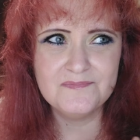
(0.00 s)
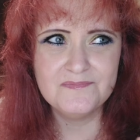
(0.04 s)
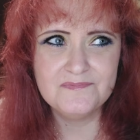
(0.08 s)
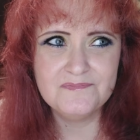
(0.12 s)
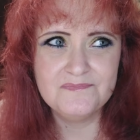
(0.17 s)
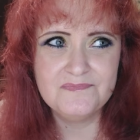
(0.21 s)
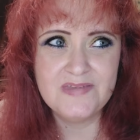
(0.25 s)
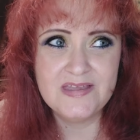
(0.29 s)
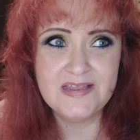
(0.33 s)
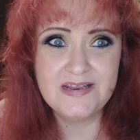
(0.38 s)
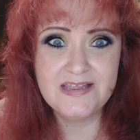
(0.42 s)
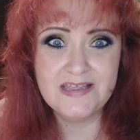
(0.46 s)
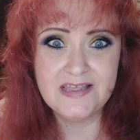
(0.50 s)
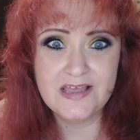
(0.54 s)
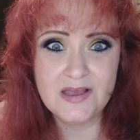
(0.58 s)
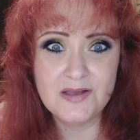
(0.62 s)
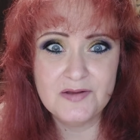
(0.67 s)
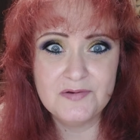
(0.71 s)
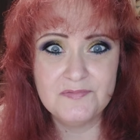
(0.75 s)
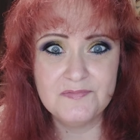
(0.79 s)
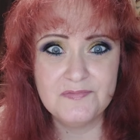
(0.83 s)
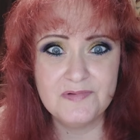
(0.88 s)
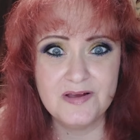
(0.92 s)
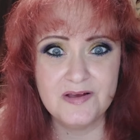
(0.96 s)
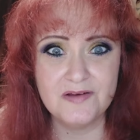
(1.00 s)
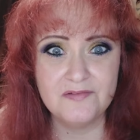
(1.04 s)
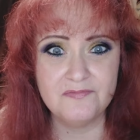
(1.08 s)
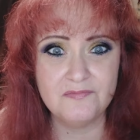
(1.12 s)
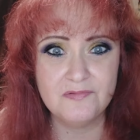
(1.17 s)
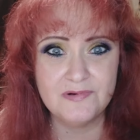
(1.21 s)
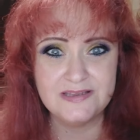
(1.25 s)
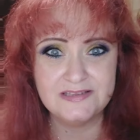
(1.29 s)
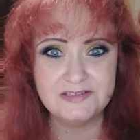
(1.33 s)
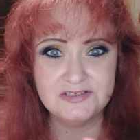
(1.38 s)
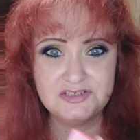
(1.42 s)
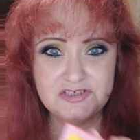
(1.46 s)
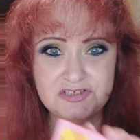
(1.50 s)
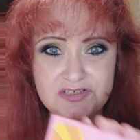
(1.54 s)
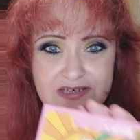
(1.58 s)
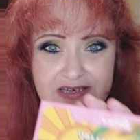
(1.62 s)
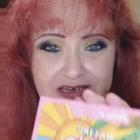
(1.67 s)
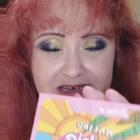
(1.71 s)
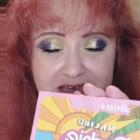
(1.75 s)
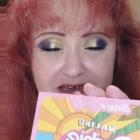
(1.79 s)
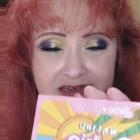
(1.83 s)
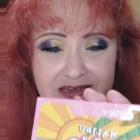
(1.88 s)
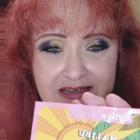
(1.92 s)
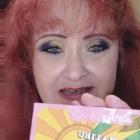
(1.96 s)
video of when
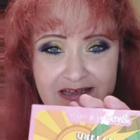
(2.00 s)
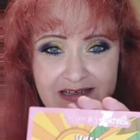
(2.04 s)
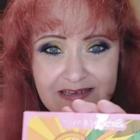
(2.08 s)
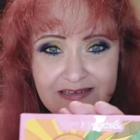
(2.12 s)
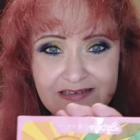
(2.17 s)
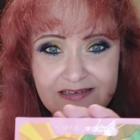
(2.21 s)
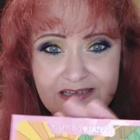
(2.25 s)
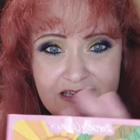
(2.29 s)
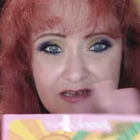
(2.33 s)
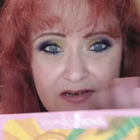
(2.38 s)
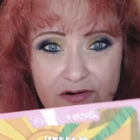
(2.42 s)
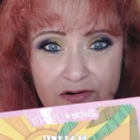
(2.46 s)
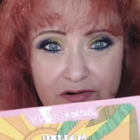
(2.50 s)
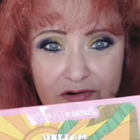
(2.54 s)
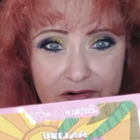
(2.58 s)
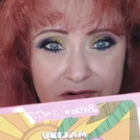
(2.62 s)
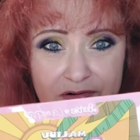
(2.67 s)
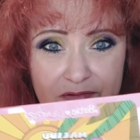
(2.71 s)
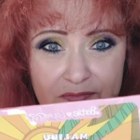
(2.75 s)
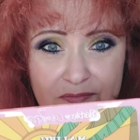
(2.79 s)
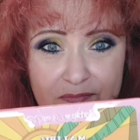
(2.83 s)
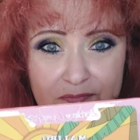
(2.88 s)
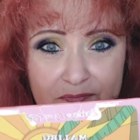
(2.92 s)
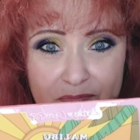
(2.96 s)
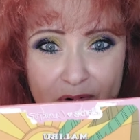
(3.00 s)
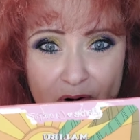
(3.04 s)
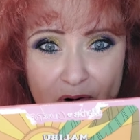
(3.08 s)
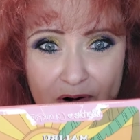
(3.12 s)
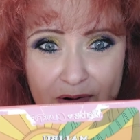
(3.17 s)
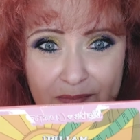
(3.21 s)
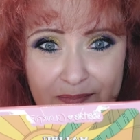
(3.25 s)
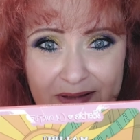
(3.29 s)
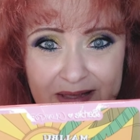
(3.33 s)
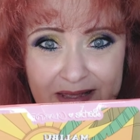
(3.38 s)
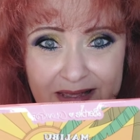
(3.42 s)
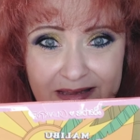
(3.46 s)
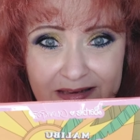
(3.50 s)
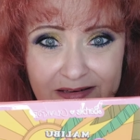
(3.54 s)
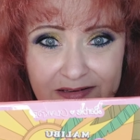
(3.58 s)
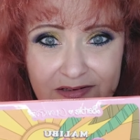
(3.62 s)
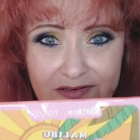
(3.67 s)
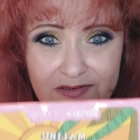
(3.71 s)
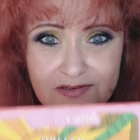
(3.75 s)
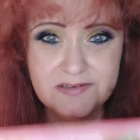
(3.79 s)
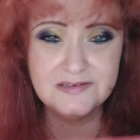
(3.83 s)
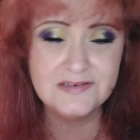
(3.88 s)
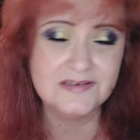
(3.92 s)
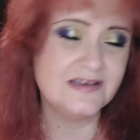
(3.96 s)
she did her Barbie
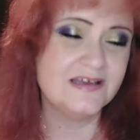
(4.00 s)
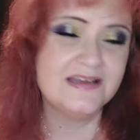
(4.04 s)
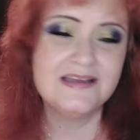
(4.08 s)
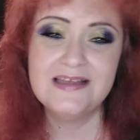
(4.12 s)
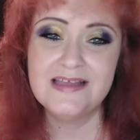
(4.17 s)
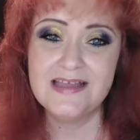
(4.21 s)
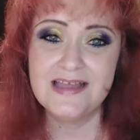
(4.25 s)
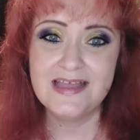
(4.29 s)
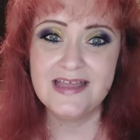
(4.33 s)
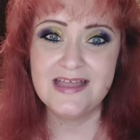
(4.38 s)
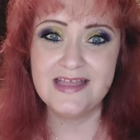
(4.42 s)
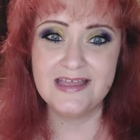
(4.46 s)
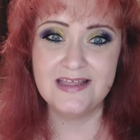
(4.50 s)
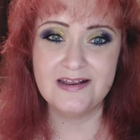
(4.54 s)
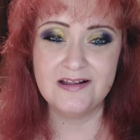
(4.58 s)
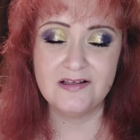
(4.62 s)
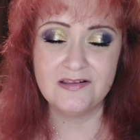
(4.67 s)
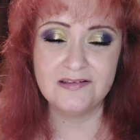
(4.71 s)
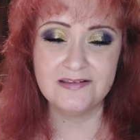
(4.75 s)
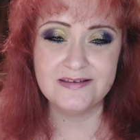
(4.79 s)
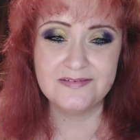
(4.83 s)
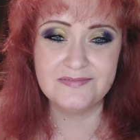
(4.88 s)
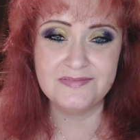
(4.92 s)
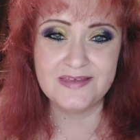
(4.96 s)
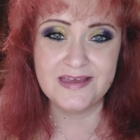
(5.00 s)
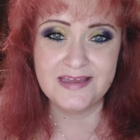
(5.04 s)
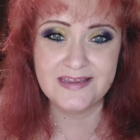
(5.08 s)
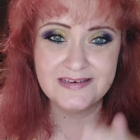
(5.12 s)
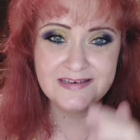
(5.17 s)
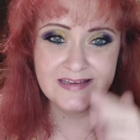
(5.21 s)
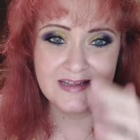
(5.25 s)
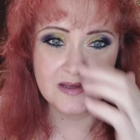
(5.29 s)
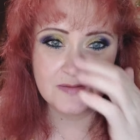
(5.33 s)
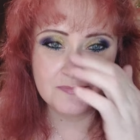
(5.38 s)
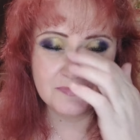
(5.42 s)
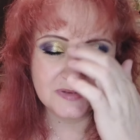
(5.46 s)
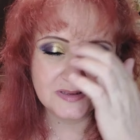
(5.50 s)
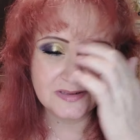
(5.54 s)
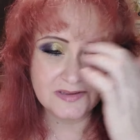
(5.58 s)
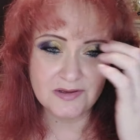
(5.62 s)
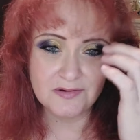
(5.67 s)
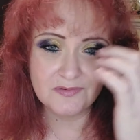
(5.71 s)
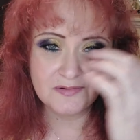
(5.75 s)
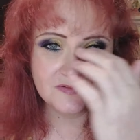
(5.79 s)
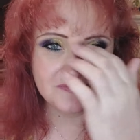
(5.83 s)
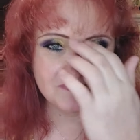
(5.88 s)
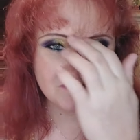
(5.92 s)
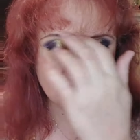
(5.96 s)
look, and I'll leave that down
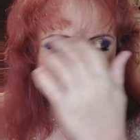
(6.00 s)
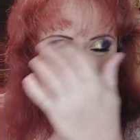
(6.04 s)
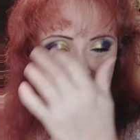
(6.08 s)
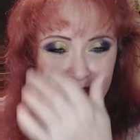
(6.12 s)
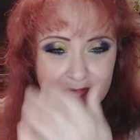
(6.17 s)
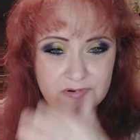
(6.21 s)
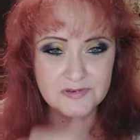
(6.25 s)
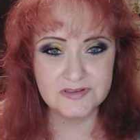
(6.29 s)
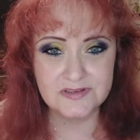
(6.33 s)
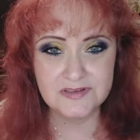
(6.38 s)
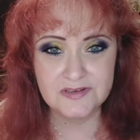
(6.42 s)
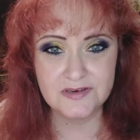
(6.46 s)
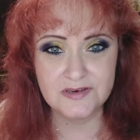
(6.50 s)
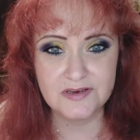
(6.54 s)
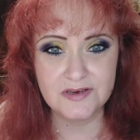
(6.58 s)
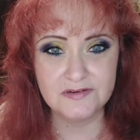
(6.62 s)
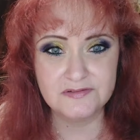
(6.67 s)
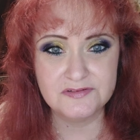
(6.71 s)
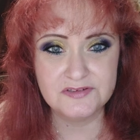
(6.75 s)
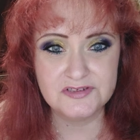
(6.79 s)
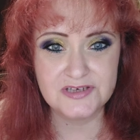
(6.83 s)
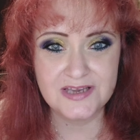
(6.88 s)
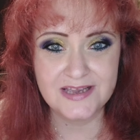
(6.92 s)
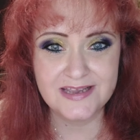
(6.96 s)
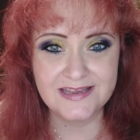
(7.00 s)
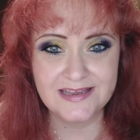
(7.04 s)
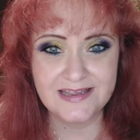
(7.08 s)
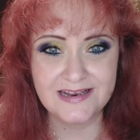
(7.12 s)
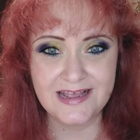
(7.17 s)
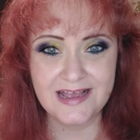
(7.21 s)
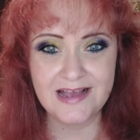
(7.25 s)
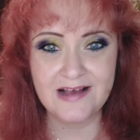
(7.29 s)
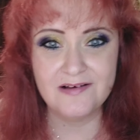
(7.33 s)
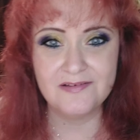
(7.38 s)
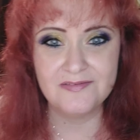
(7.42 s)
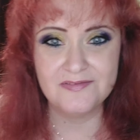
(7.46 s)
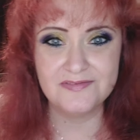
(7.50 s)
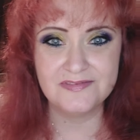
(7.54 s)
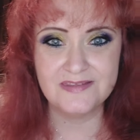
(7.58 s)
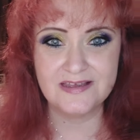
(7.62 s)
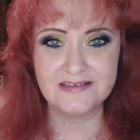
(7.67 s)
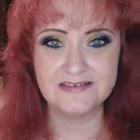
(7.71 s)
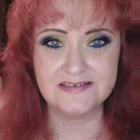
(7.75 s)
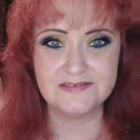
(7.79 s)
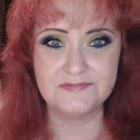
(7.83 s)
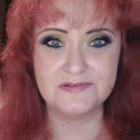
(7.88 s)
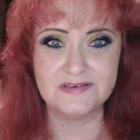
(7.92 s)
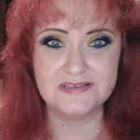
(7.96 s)
below if you want to go check it out.
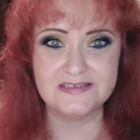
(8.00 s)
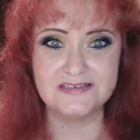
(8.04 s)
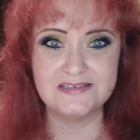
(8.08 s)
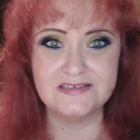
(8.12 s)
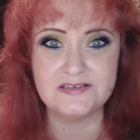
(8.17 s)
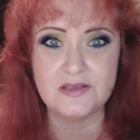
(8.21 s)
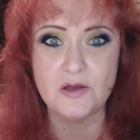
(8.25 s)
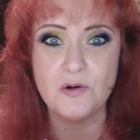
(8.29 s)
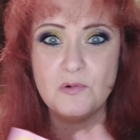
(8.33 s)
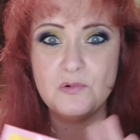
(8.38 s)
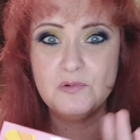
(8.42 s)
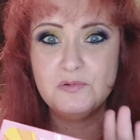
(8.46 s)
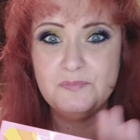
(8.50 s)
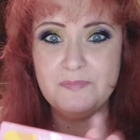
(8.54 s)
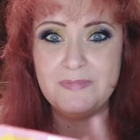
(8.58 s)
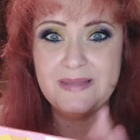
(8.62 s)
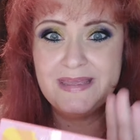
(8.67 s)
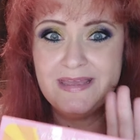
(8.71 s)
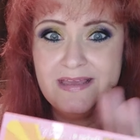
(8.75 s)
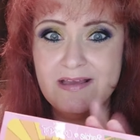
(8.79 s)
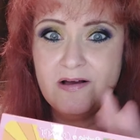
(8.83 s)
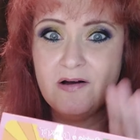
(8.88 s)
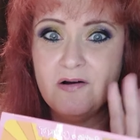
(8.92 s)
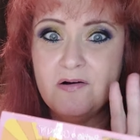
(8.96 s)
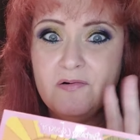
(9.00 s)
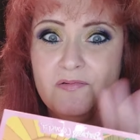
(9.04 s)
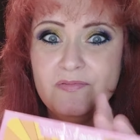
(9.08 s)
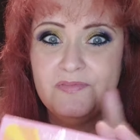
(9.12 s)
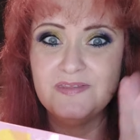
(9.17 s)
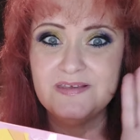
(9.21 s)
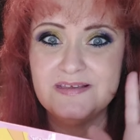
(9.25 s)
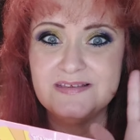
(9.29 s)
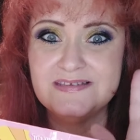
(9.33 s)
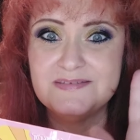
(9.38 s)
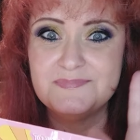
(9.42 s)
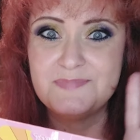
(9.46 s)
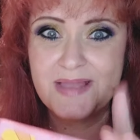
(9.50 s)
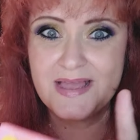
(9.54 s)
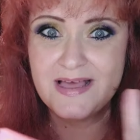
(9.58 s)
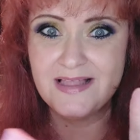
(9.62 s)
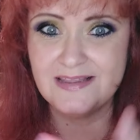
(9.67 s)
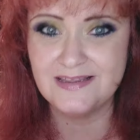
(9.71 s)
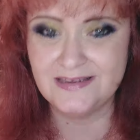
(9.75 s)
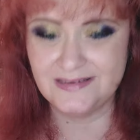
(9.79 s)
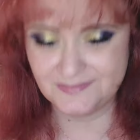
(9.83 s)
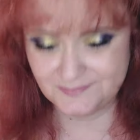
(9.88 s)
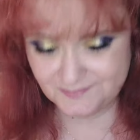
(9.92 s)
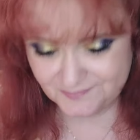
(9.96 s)
That's what sold me on this
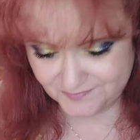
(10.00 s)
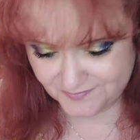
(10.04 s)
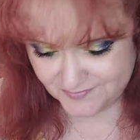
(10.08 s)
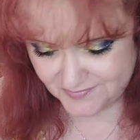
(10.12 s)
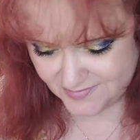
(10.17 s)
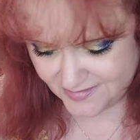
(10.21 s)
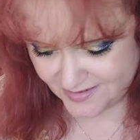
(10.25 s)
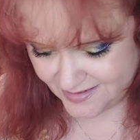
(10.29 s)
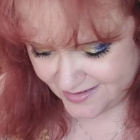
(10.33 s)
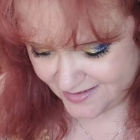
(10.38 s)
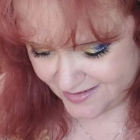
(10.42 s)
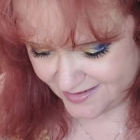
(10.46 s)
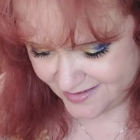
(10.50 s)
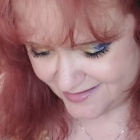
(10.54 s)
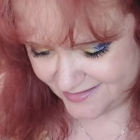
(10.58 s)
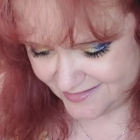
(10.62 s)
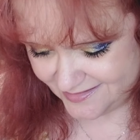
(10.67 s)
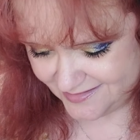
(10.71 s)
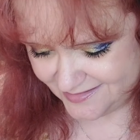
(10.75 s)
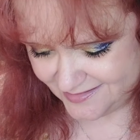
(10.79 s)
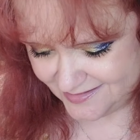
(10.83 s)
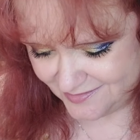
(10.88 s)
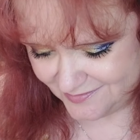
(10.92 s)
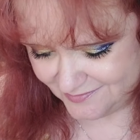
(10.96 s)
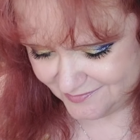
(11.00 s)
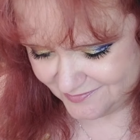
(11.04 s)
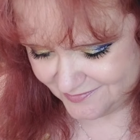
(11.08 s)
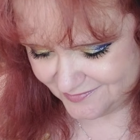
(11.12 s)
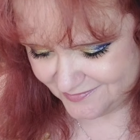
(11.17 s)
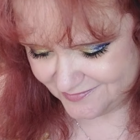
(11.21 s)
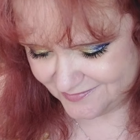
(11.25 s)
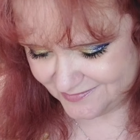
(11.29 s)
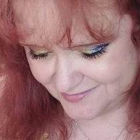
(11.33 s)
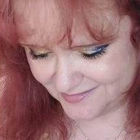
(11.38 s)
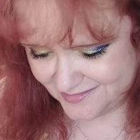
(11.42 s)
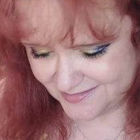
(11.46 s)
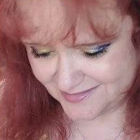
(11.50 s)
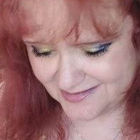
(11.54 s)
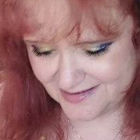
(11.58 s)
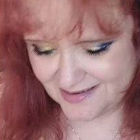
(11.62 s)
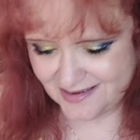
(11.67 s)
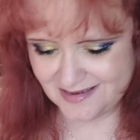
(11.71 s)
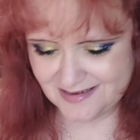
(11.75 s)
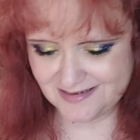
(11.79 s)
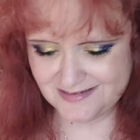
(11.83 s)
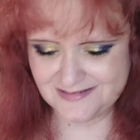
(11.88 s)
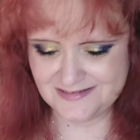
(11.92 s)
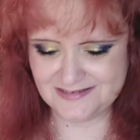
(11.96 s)
palette. So look,
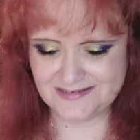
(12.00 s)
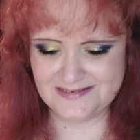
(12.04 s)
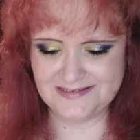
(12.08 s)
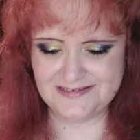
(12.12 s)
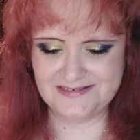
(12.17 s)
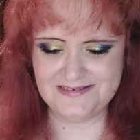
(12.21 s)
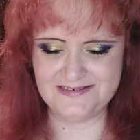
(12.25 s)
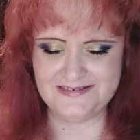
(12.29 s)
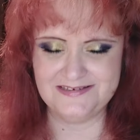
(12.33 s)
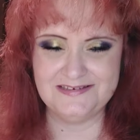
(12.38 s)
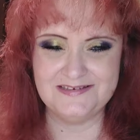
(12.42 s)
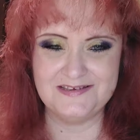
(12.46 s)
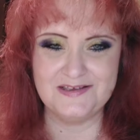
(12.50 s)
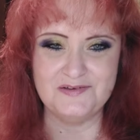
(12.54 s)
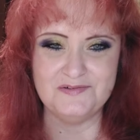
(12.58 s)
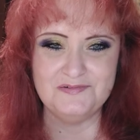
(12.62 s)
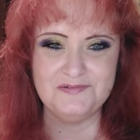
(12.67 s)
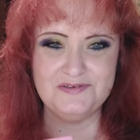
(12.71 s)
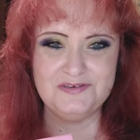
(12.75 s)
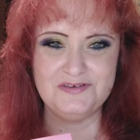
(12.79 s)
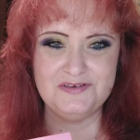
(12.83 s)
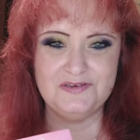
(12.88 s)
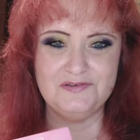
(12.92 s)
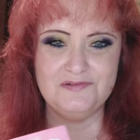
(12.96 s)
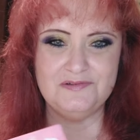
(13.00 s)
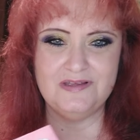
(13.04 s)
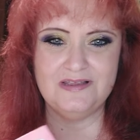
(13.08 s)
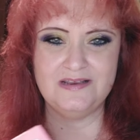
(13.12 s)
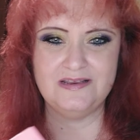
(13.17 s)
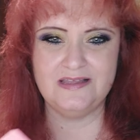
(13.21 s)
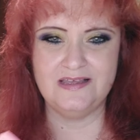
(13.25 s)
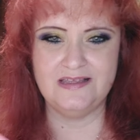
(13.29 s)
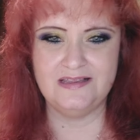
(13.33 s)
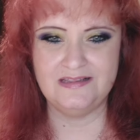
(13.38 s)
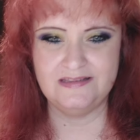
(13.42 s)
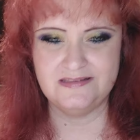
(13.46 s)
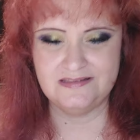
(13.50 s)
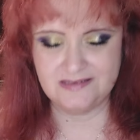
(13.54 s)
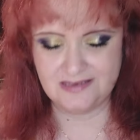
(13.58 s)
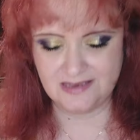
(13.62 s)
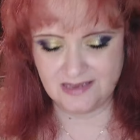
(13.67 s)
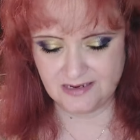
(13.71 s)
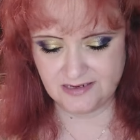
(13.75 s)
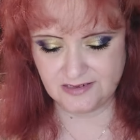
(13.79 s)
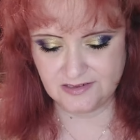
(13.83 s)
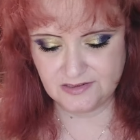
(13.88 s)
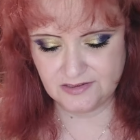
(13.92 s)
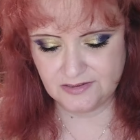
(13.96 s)
guys, it's so cute, and it's
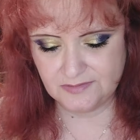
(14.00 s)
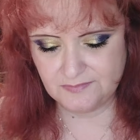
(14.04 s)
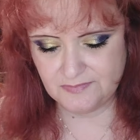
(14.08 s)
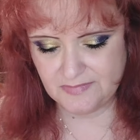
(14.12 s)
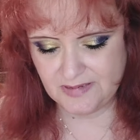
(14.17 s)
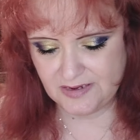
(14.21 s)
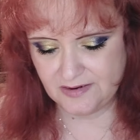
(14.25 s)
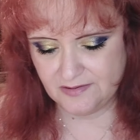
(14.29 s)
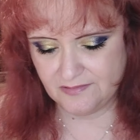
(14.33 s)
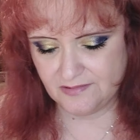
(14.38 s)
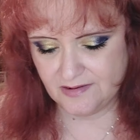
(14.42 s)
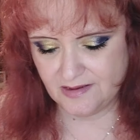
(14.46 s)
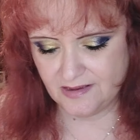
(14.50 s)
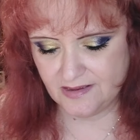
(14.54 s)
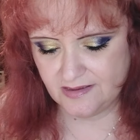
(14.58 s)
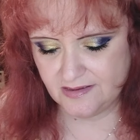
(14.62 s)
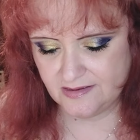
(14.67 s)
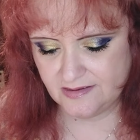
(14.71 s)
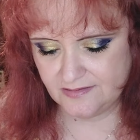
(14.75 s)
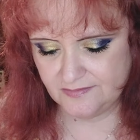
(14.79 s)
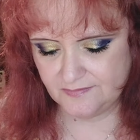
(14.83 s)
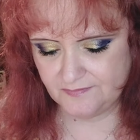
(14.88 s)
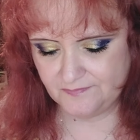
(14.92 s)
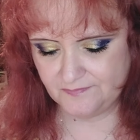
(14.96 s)
got a good mirror,